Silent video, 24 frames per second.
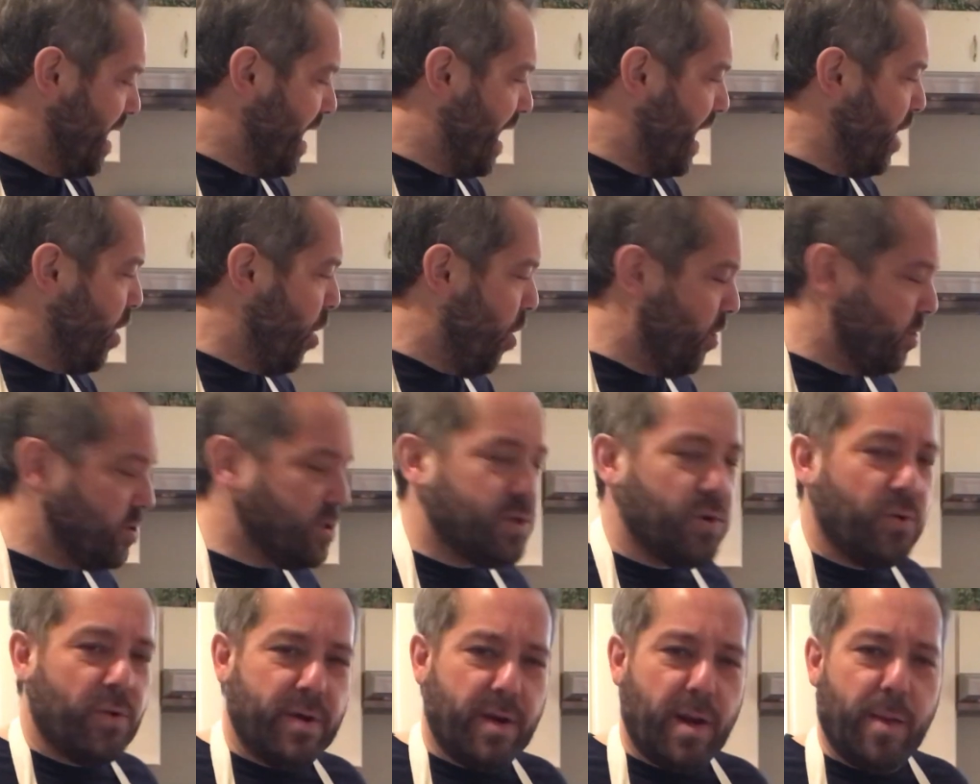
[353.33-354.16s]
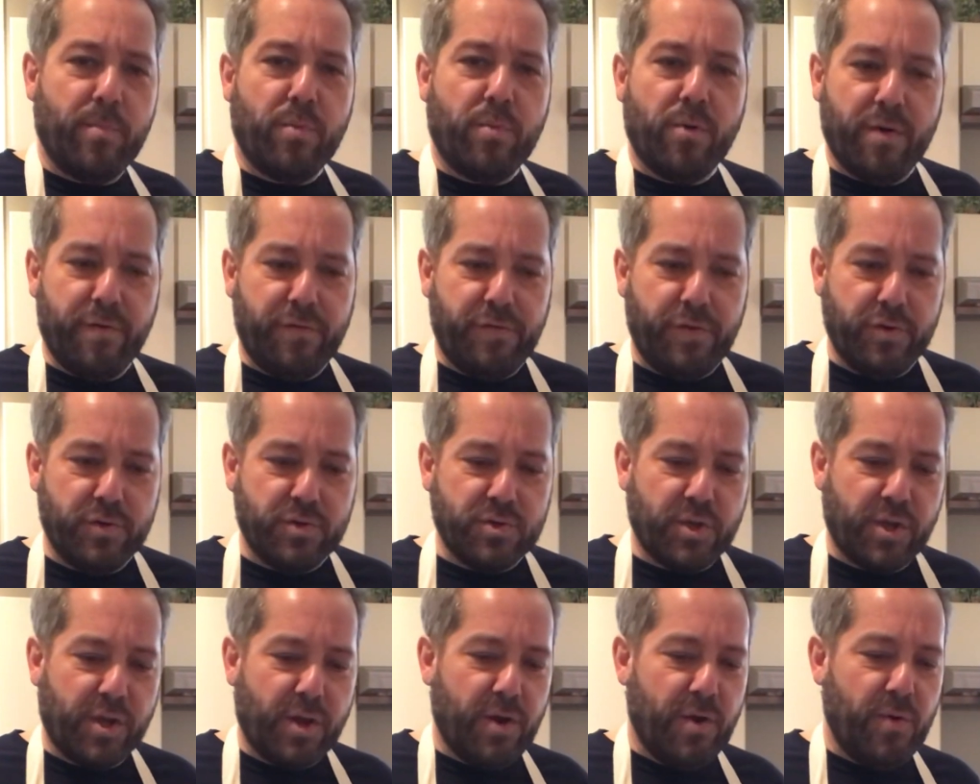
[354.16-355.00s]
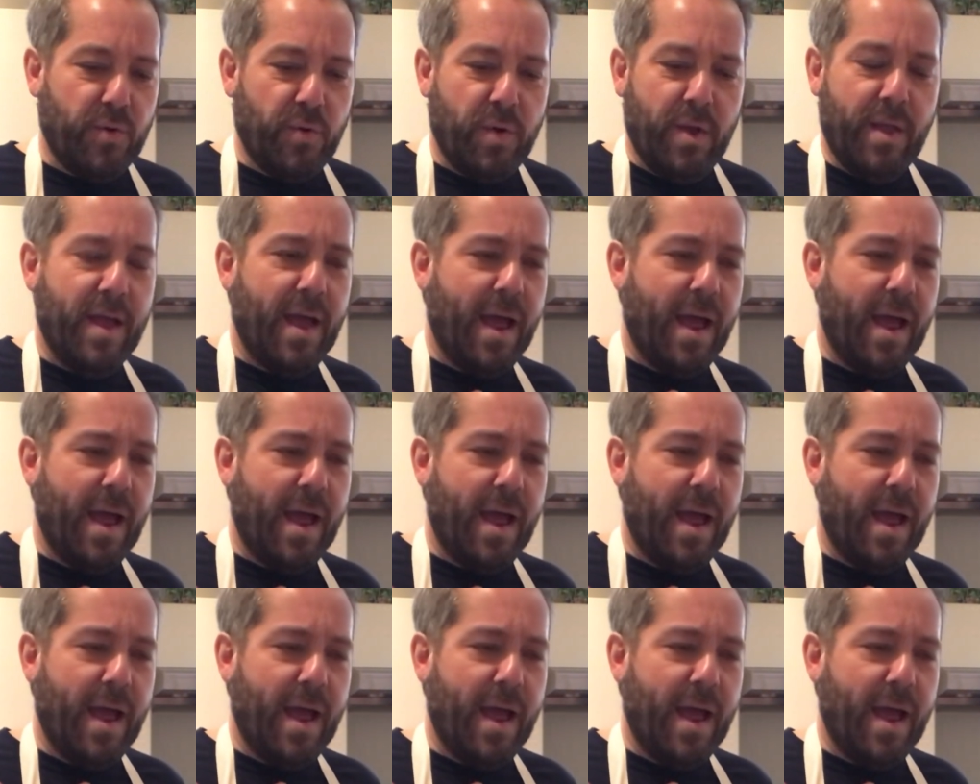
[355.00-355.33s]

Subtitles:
I also, a number of years ago,